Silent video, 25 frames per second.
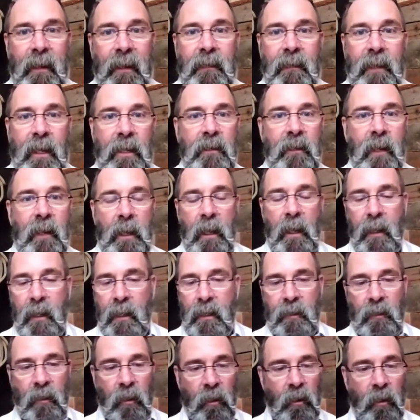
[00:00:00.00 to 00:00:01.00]
And and you got to
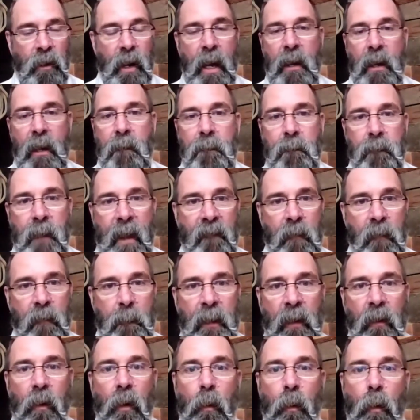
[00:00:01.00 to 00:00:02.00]
you learn how to have a
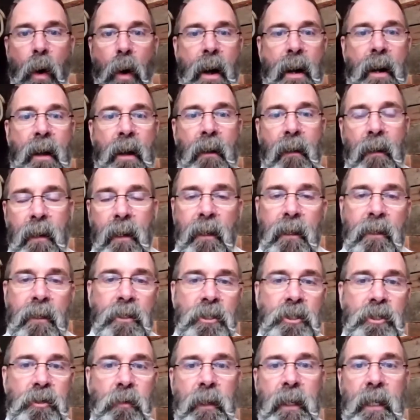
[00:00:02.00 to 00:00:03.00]
big old wad of
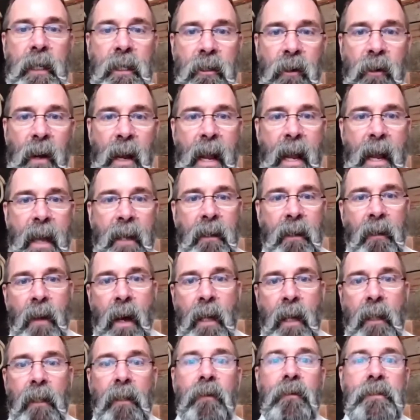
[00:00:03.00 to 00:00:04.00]
string in your hand and
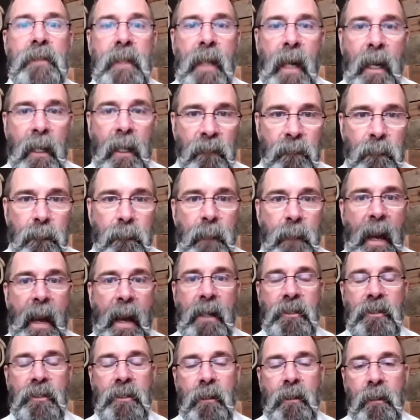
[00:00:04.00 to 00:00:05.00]
not lose it out in the
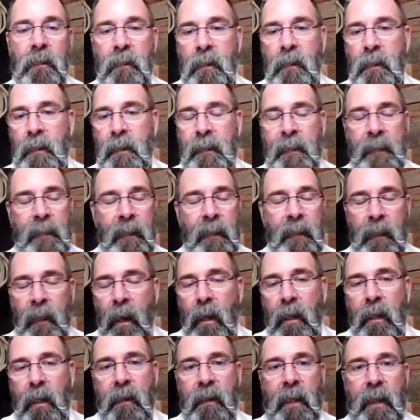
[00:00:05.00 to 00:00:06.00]
pasture.
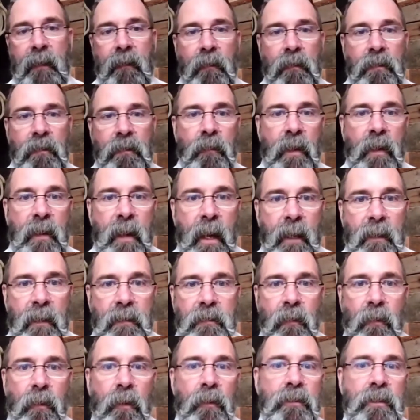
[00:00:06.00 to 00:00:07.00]
All of that goes with that.
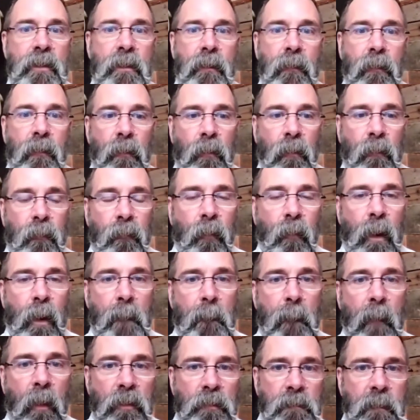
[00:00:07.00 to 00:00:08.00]
So those are
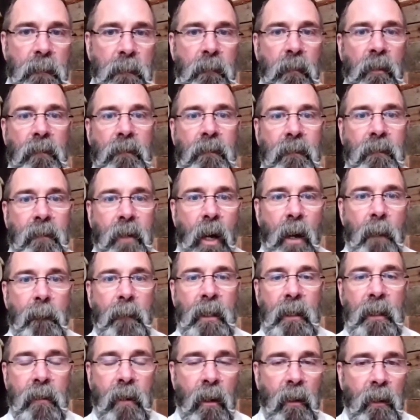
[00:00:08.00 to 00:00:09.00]
what most people
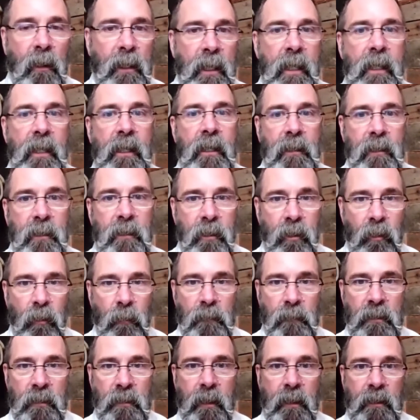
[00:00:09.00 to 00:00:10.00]
commonly call idiot
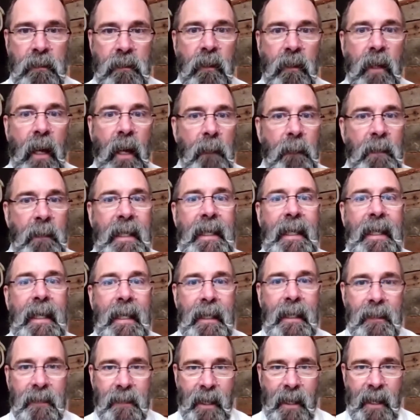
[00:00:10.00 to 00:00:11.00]
cubes because you got to be an
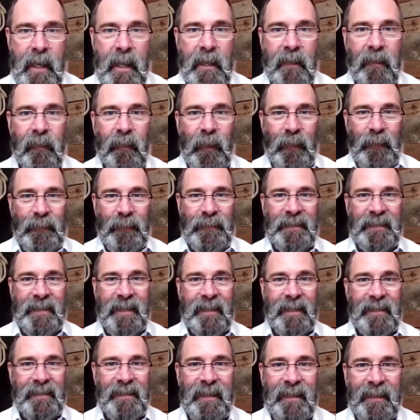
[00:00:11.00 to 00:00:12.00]
idiot to handle those
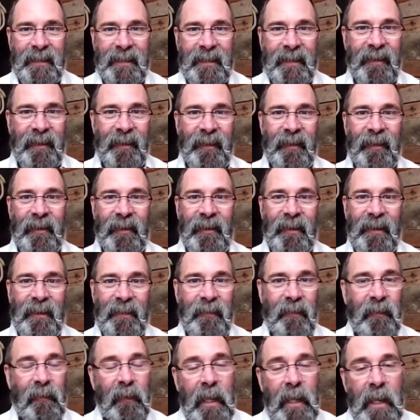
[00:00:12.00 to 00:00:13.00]
things. You know, they're
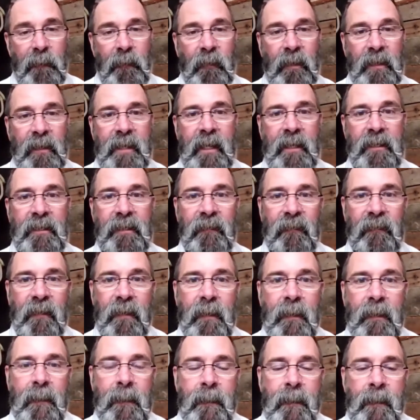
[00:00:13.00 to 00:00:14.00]
they're labor intensive.
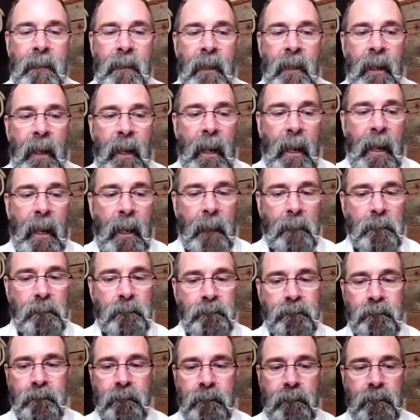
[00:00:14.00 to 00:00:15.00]

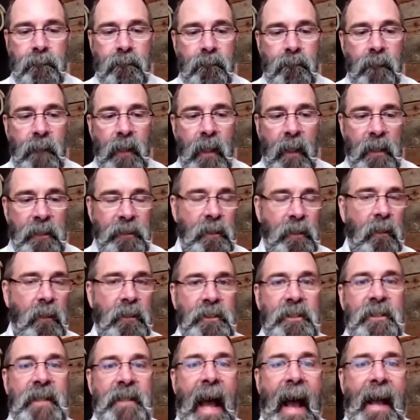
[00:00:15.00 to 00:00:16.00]
Um, I
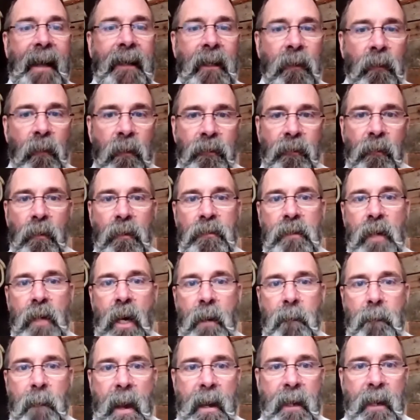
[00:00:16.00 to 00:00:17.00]
started stacking with those
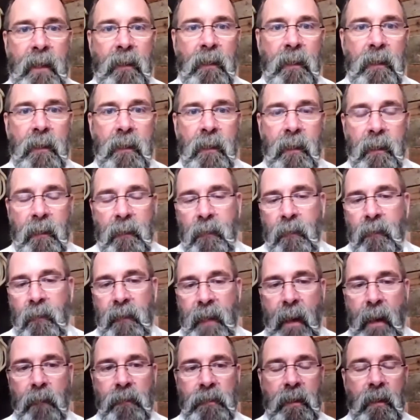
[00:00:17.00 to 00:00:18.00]
automatically, and
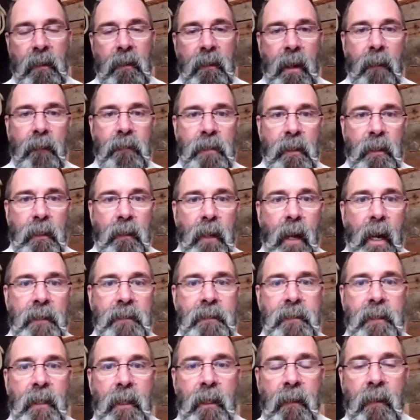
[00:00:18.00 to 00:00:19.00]
that was a that was a
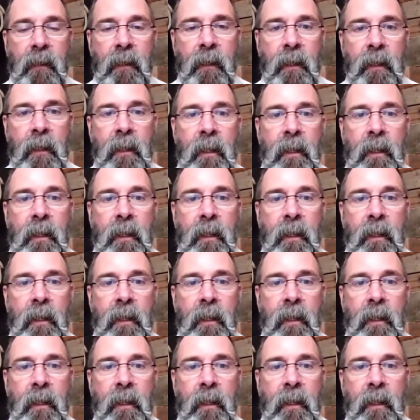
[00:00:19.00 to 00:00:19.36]
godsend.